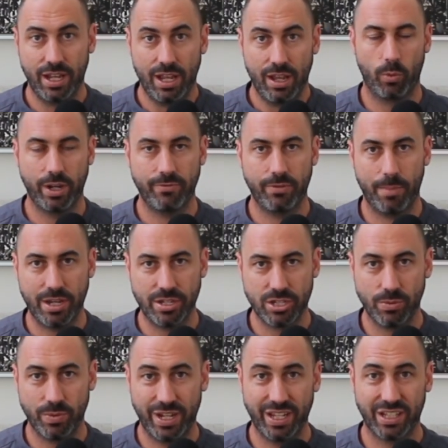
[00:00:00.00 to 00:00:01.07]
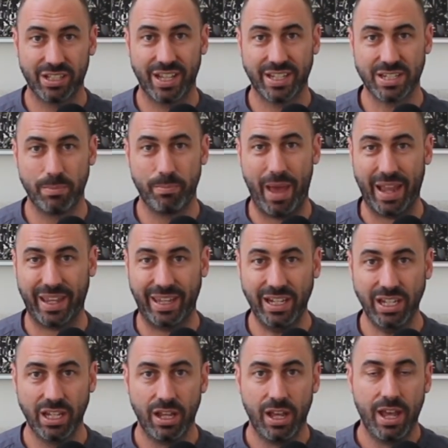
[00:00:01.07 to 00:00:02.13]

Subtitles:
What information do we need collected back in?